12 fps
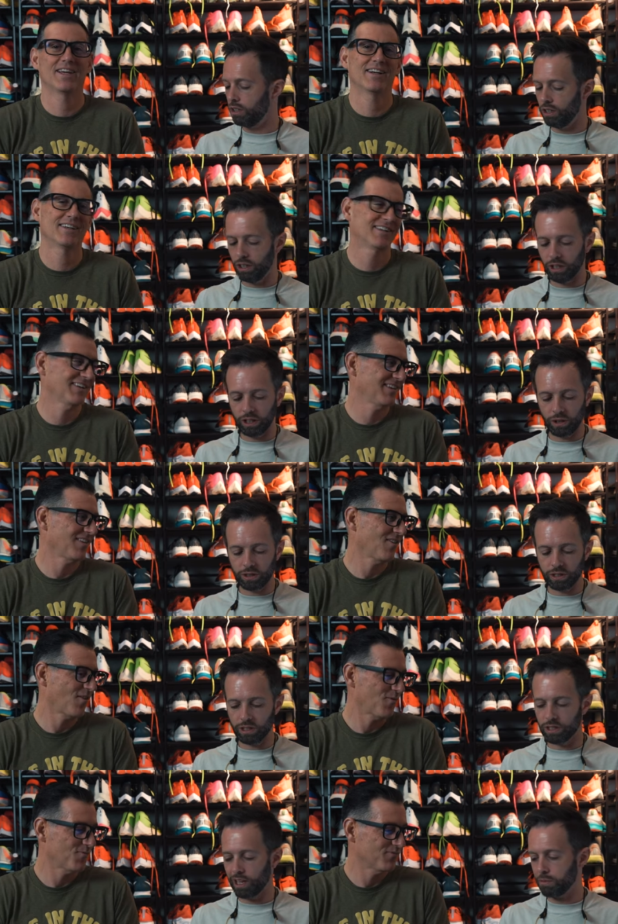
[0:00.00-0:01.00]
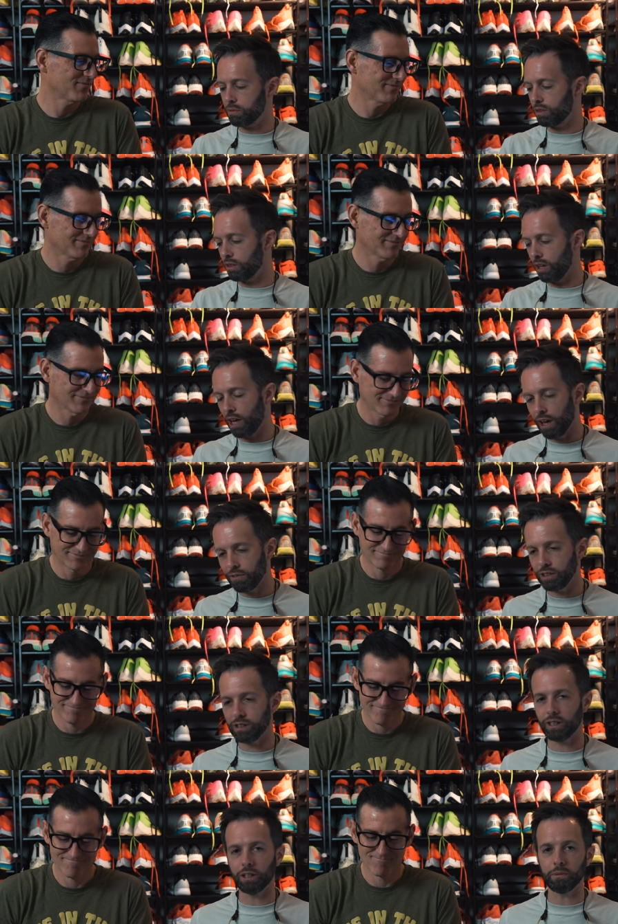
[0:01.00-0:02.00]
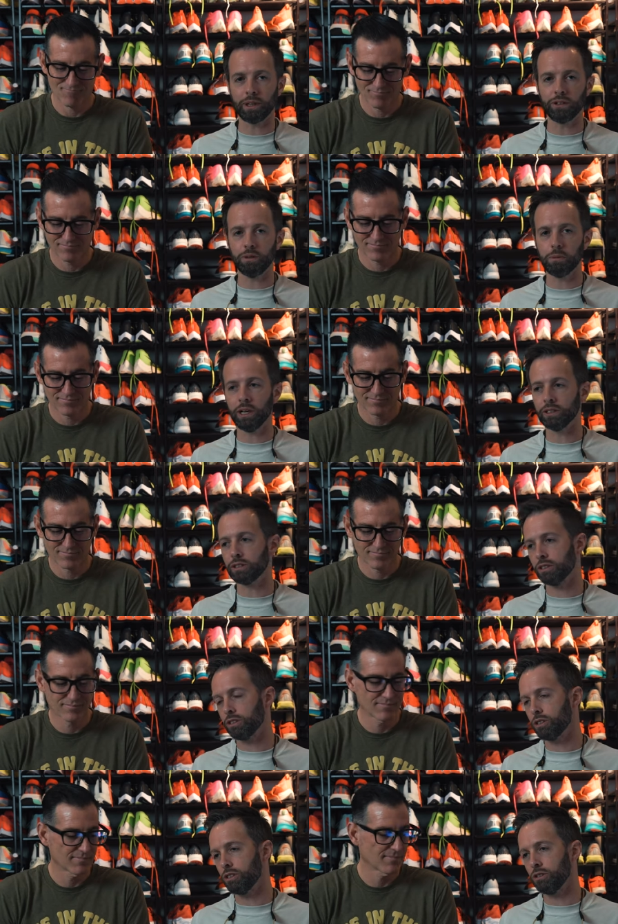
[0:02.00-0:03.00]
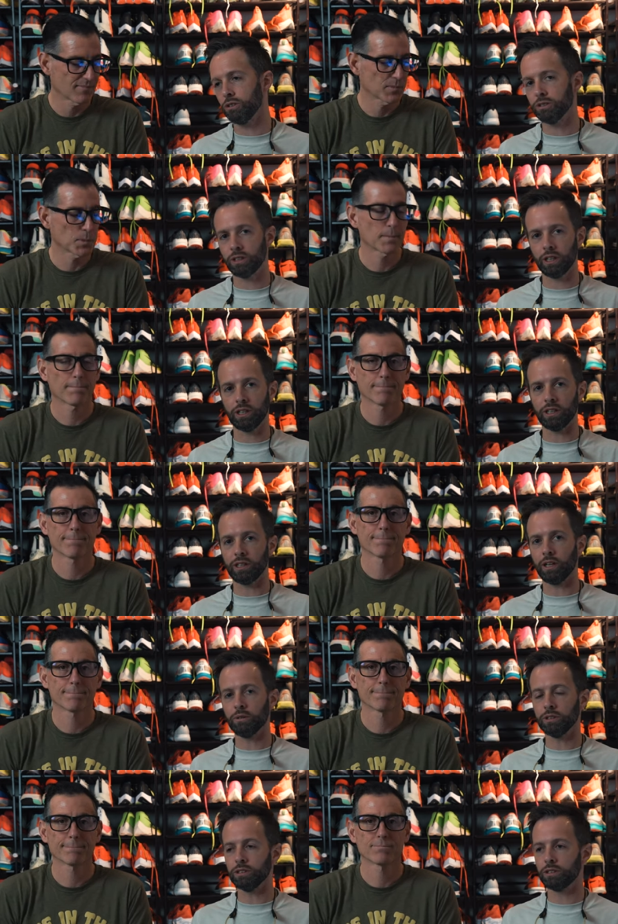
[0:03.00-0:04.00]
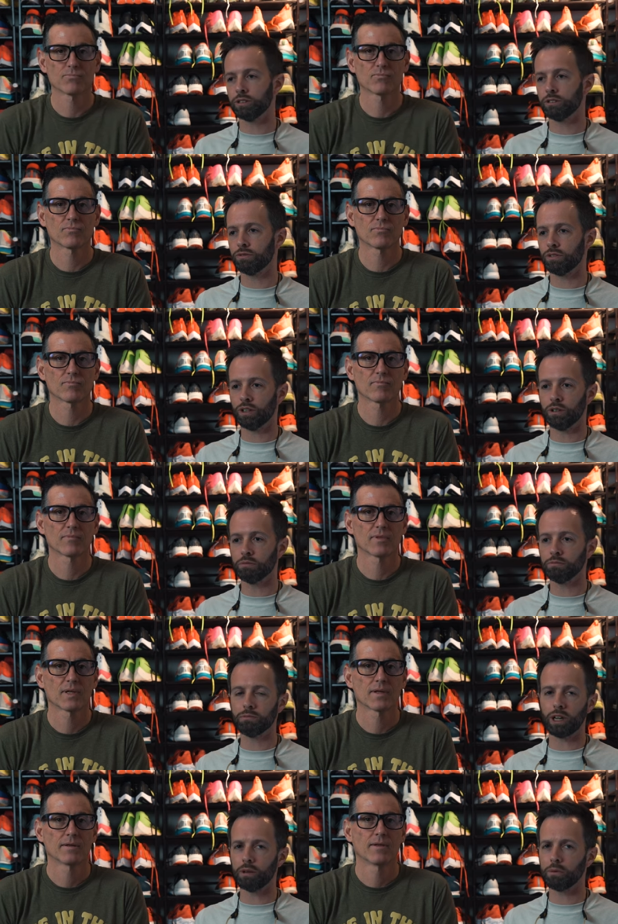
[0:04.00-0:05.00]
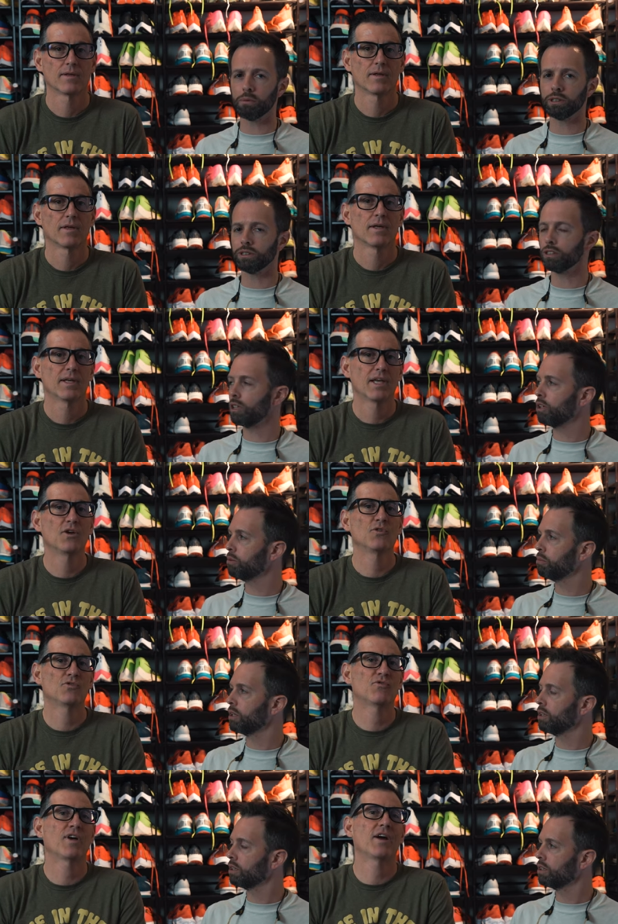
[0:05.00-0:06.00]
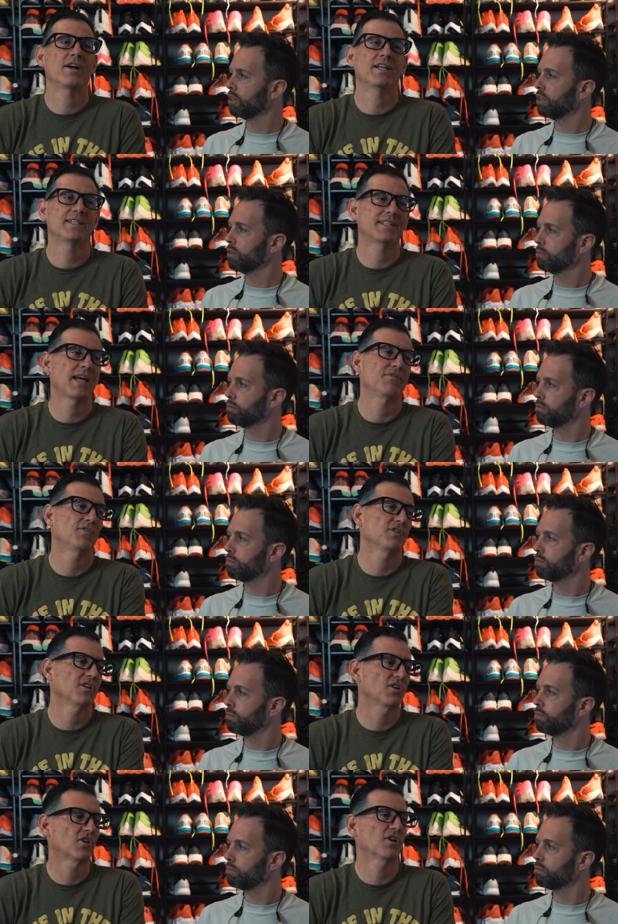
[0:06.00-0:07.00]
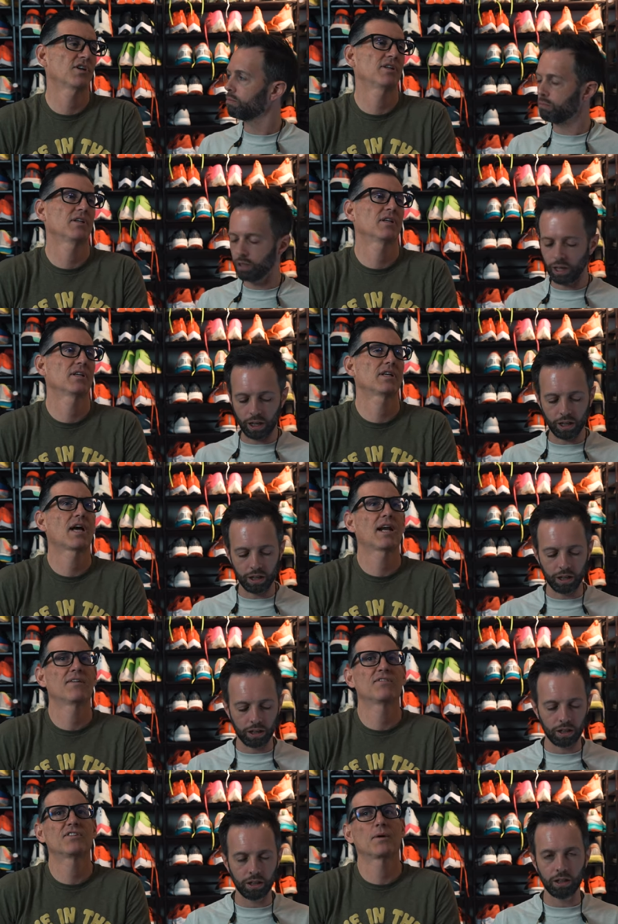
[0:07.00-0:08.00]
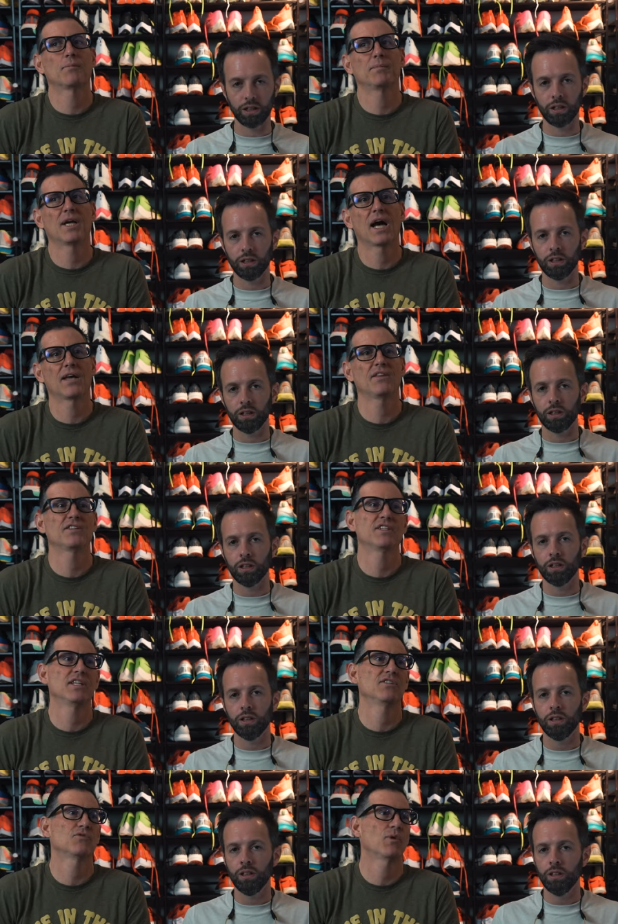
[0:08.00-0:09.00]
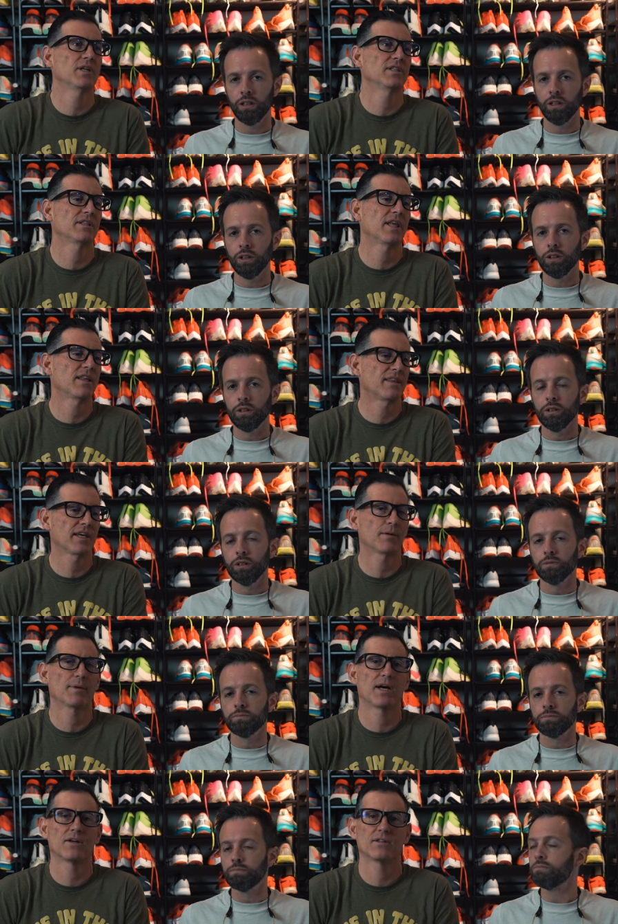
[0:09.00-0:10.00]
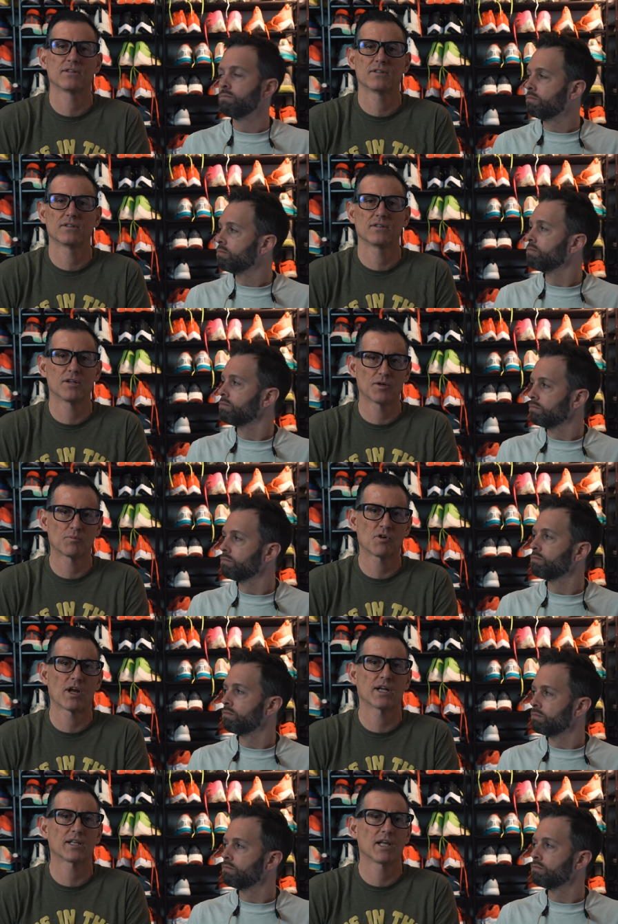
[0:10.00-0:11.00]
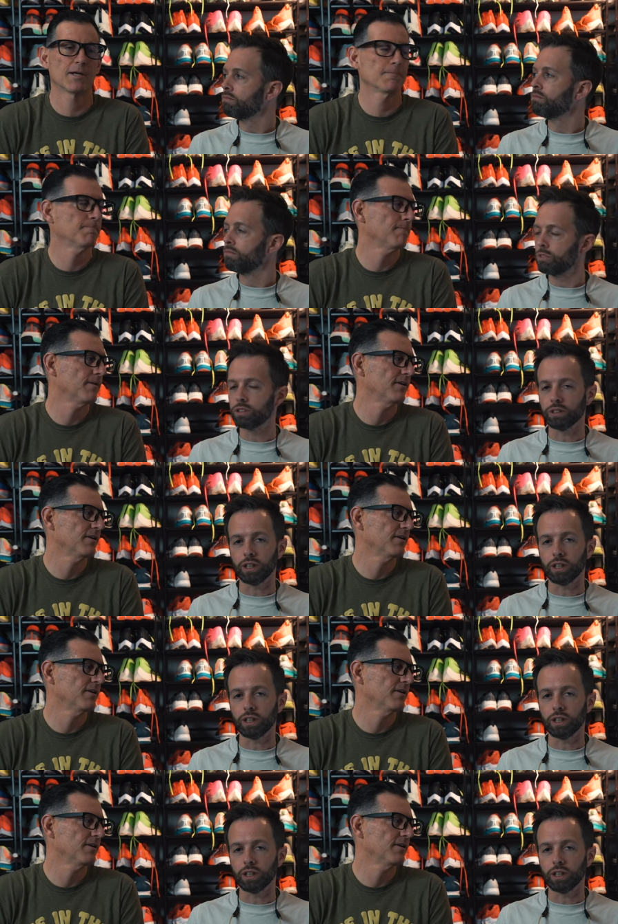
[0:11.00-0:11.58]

Speaker 1: there. He goes in depth into everything about New Balance and their shoes. I think that was from a couple months ago. It was but,
Speaker 2: very insightful to learn yeah. kind of some behind the scenes ways that they think about their product line. So